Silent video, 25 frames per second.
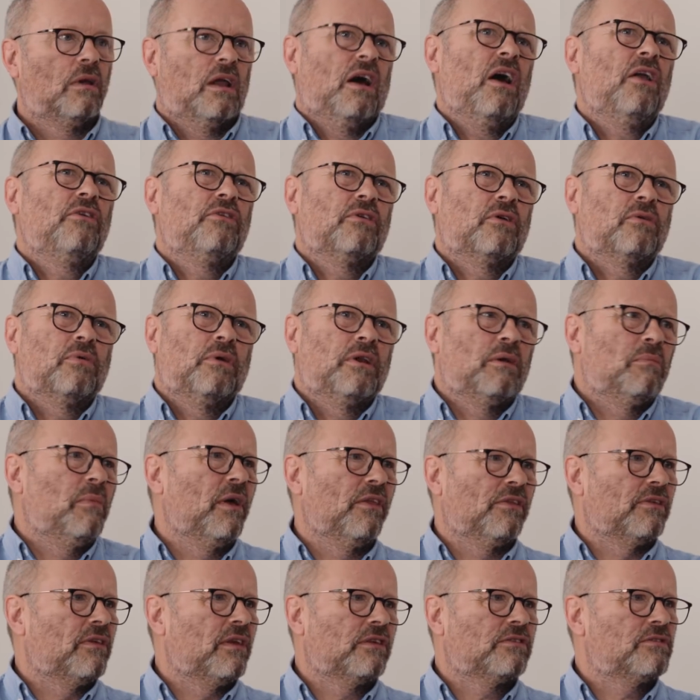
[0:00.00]
Well, 100 quid a
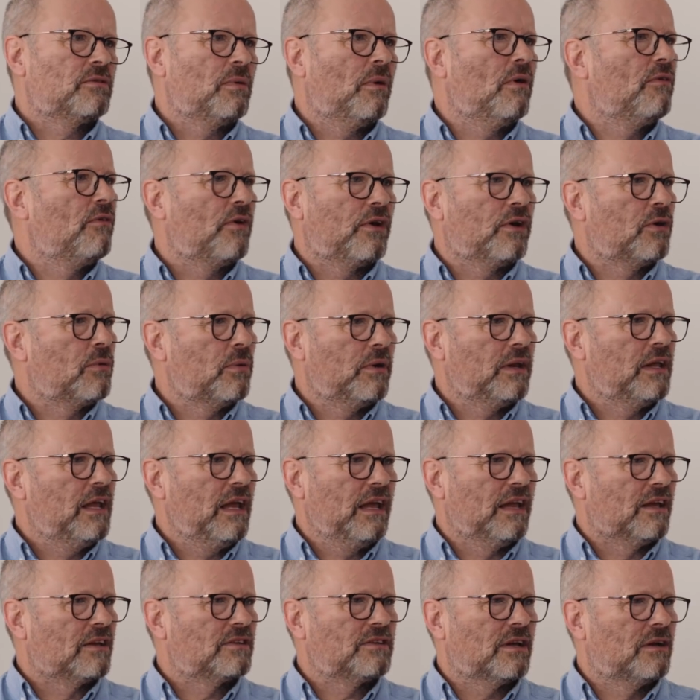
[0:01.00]
month, that's 1,200 quid a
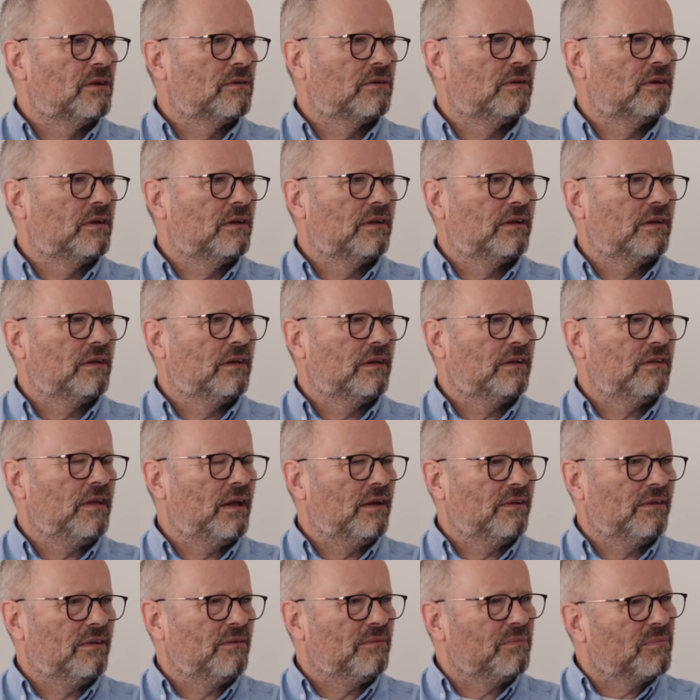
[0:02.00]
year. So,
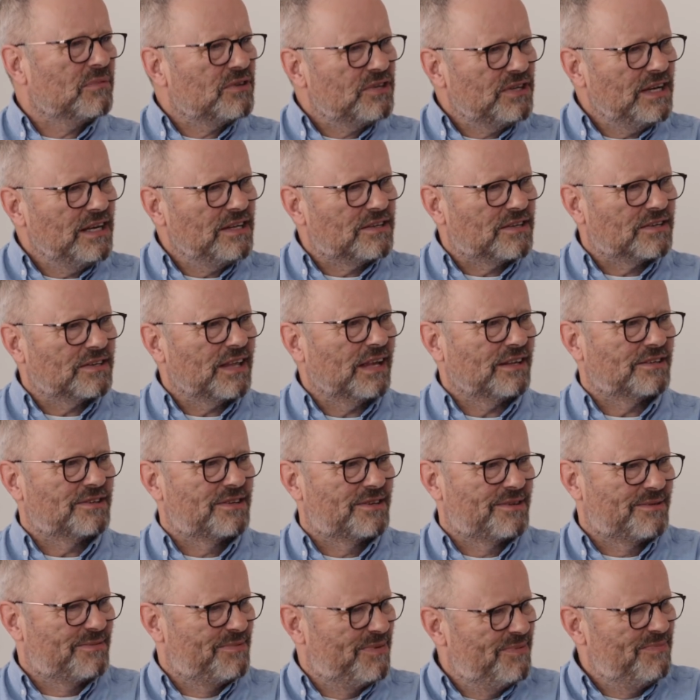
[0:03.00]
Jesus,
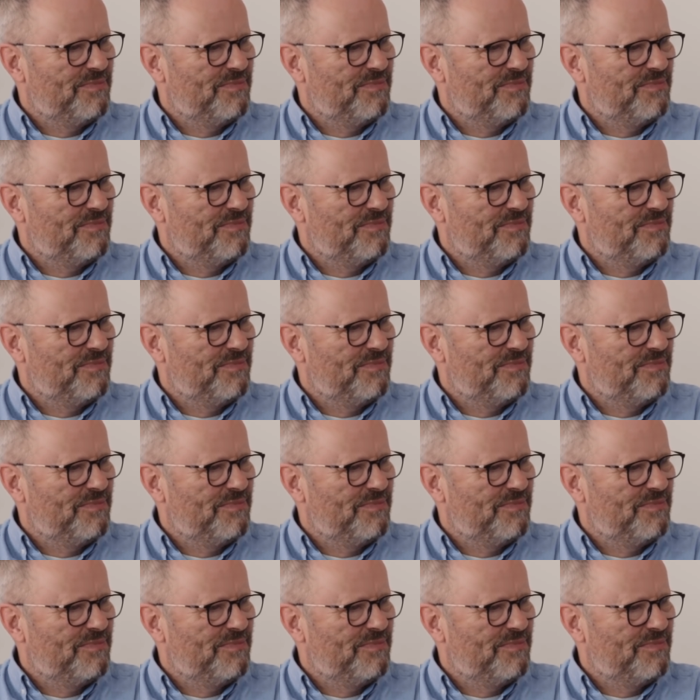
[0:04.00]
that's